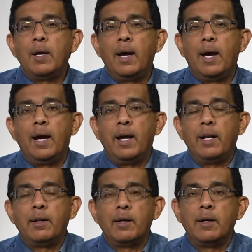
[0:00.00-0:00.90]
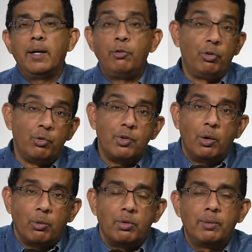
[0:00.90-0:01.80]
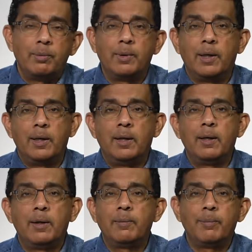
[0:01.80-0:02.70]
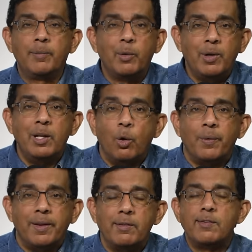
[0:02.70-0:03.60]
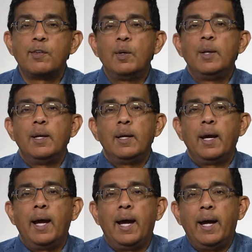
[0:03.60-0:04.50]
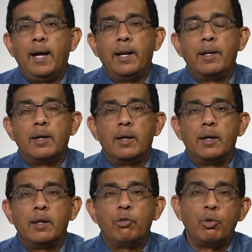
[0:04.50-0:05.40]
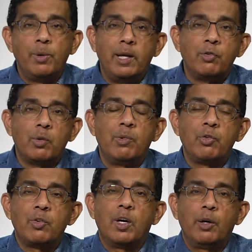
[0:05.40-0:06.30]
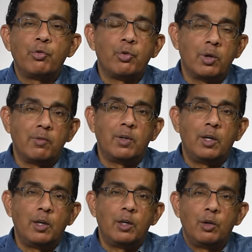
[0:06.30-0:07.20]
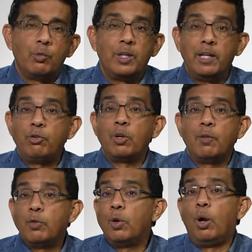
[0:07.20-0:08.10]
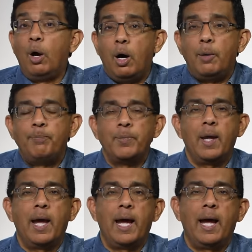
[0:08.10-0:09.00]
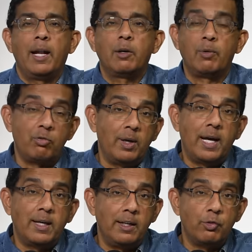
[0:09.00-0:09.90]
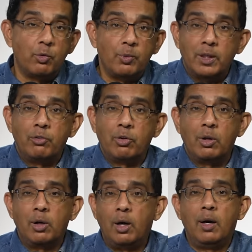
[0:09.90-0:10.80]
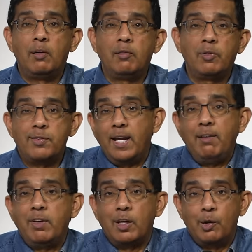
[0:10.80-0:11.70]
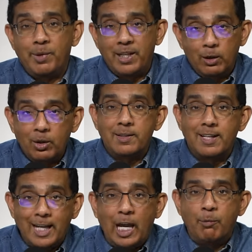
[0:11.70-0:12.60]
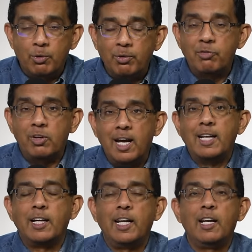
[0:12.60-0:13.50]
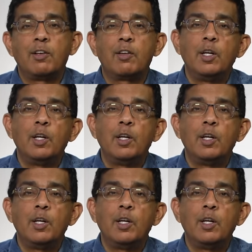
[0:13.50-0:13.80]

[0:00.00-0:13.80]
and Jews don't. I mean, we know this. And Judaism is a sort of a religion of law, and Christianity is a religion of a savior. I mean, look at the name Christianity.